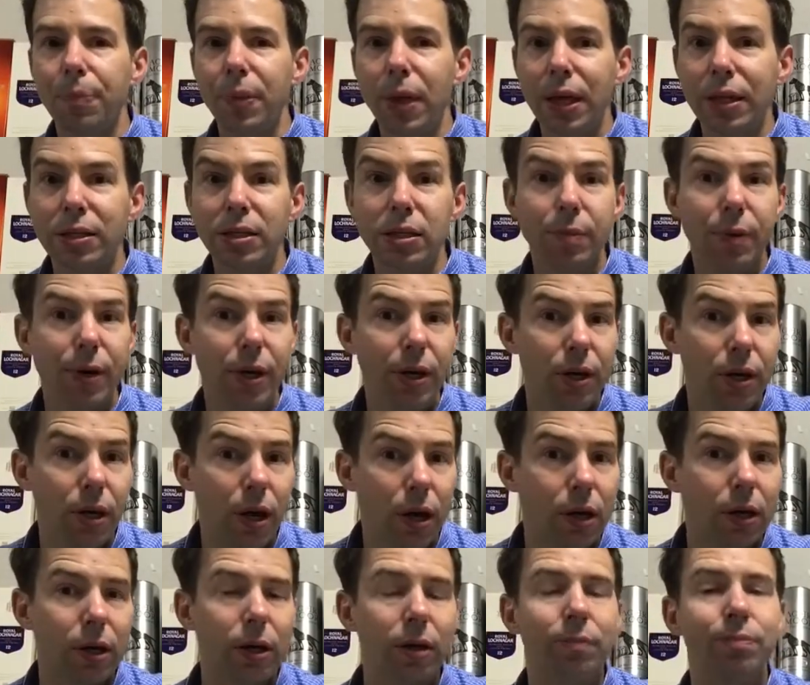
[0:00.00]
It's a bit
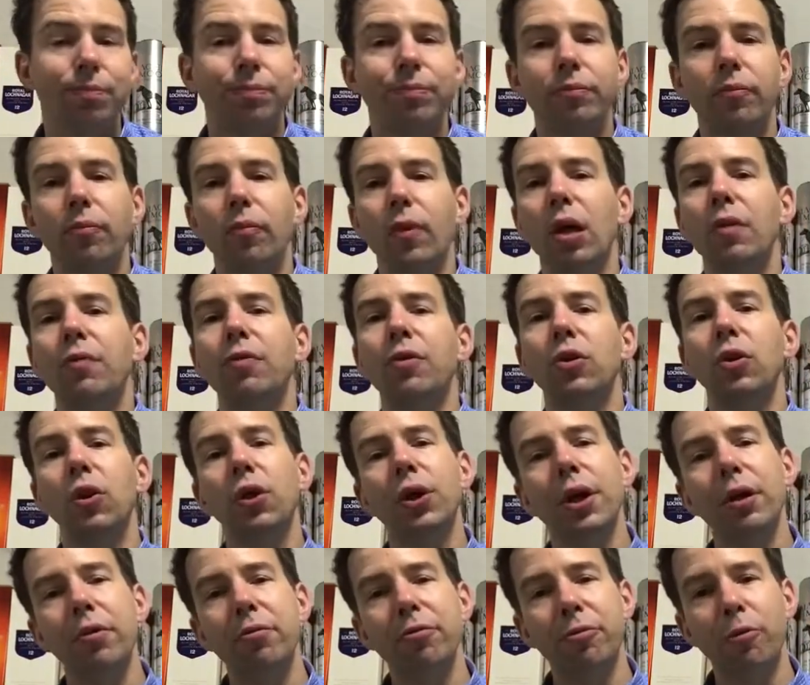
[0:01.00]
younger. If you're
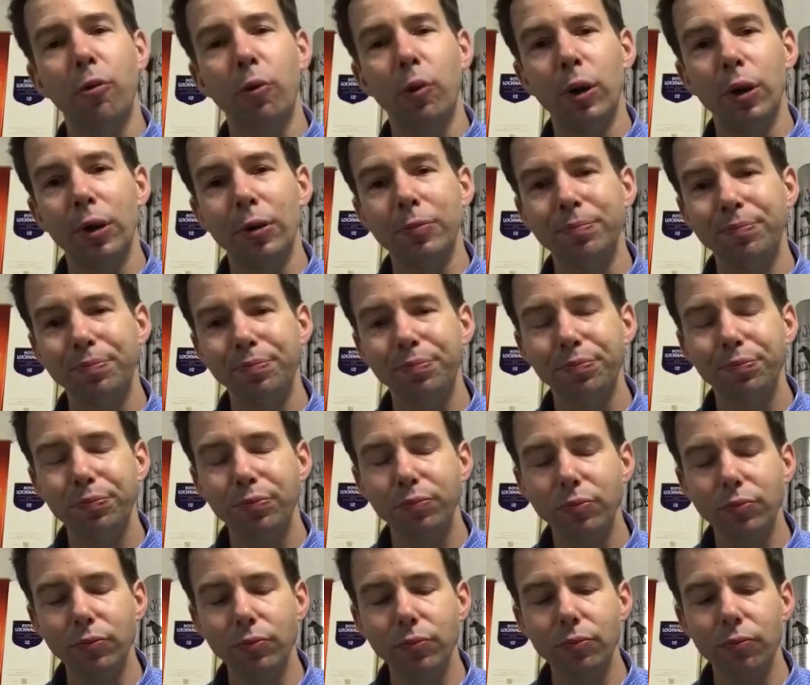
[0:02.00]
looking for
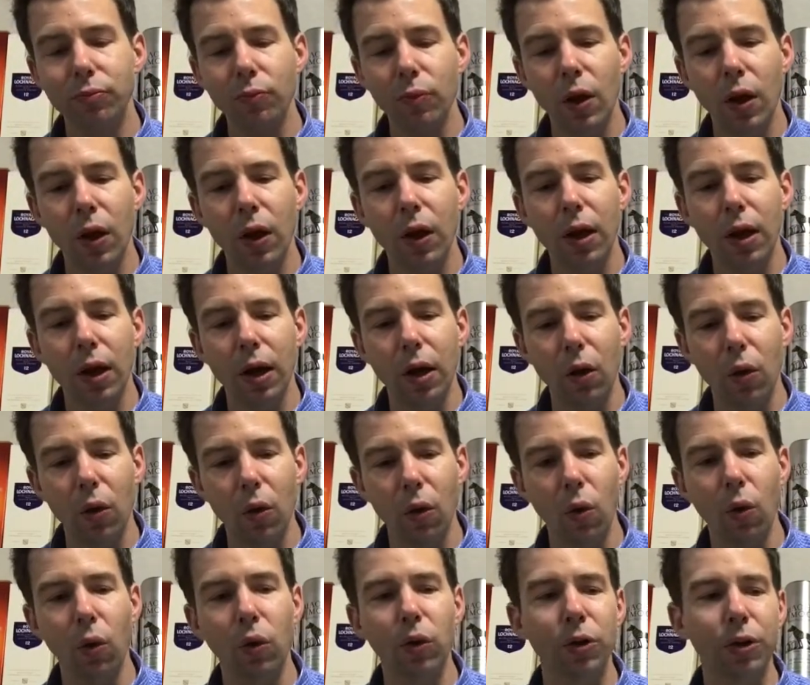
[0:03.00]

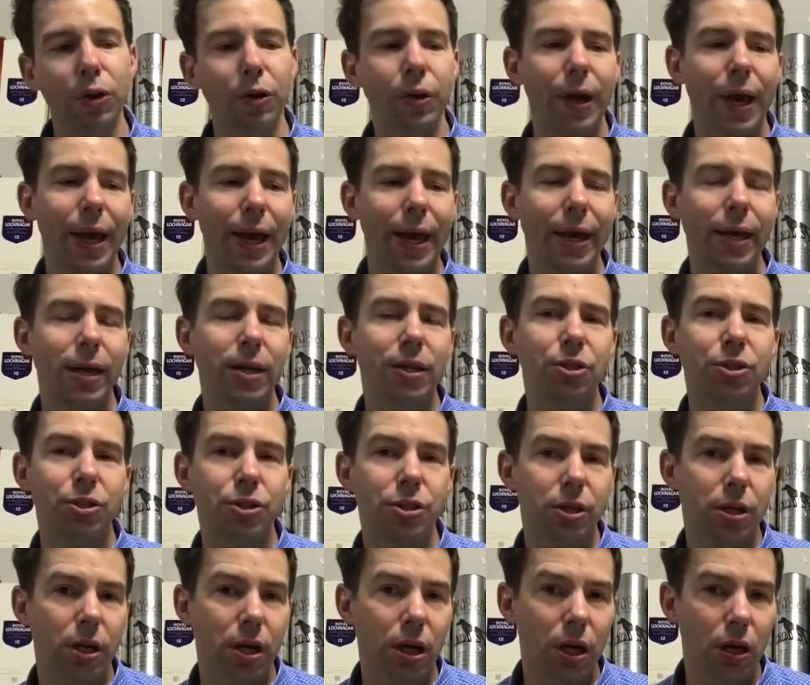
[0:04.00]
older
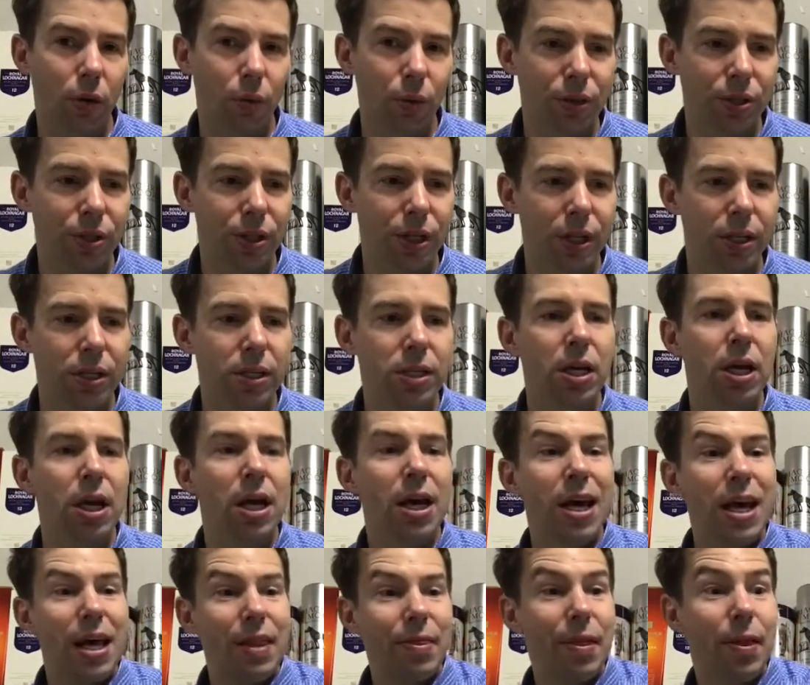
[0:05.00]
aged whiskies,
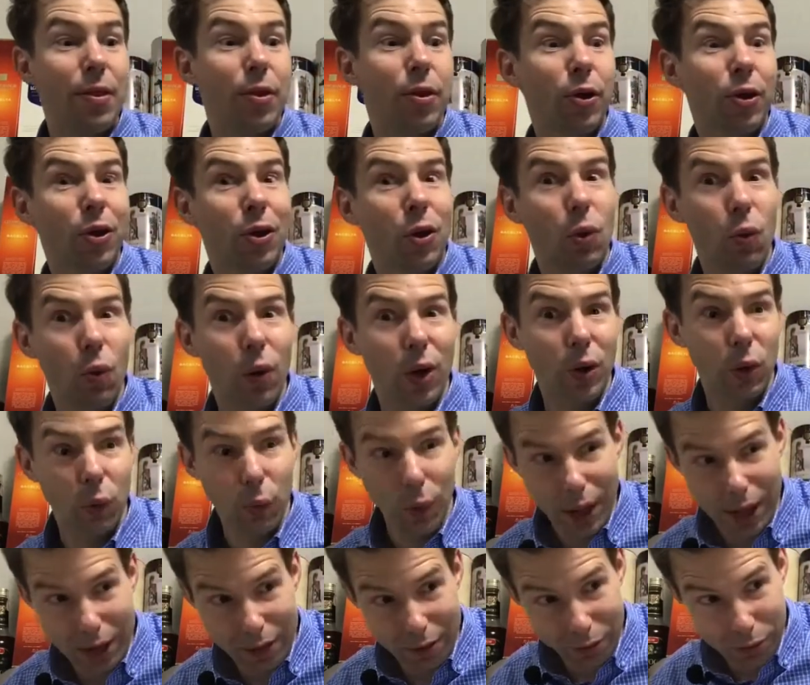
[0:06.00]
then you're going to want to
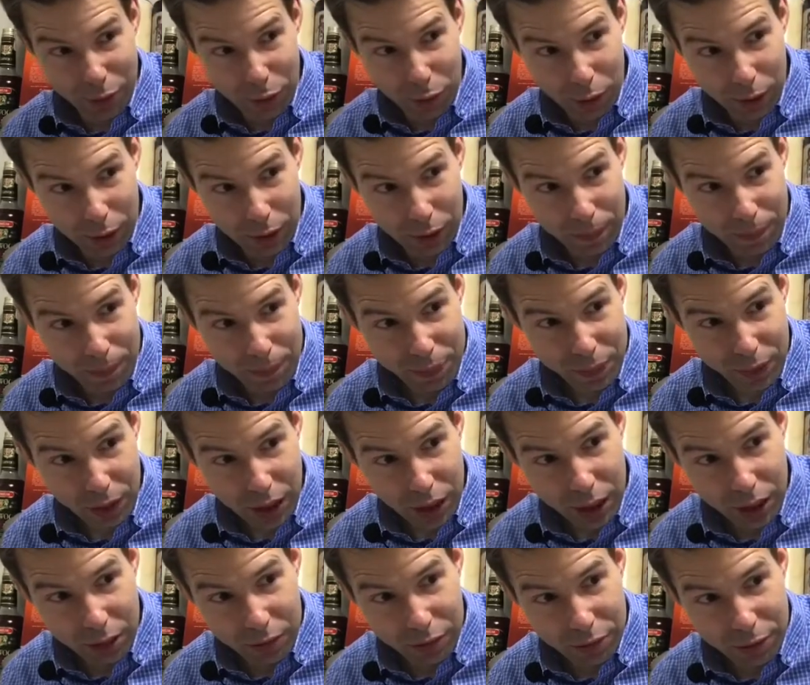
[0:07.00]
wait for
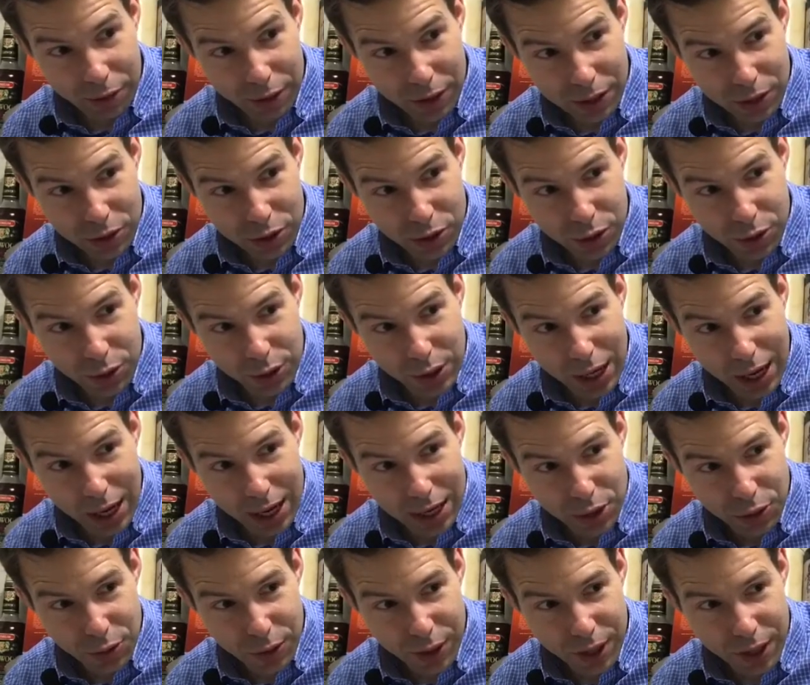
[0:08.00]
these two
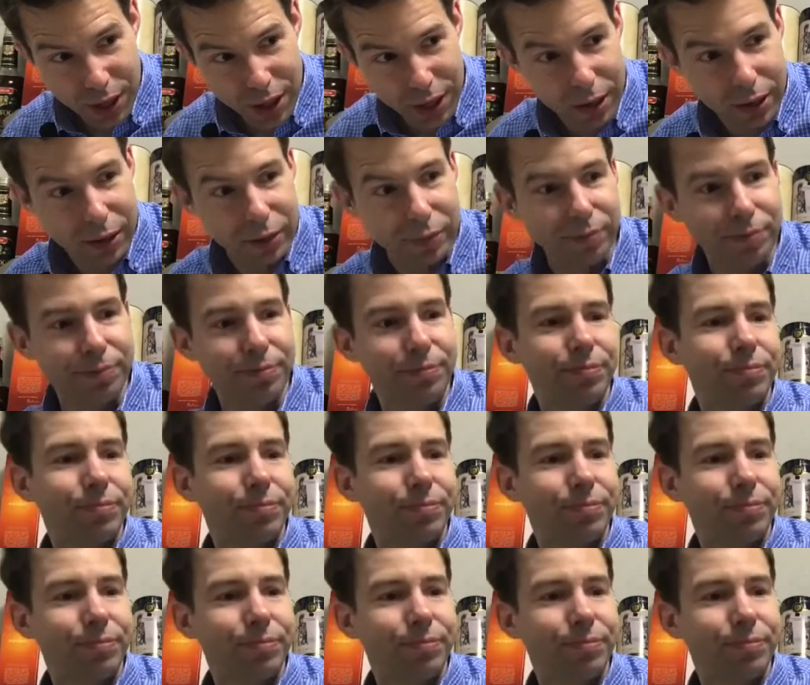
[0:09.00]
guys right here.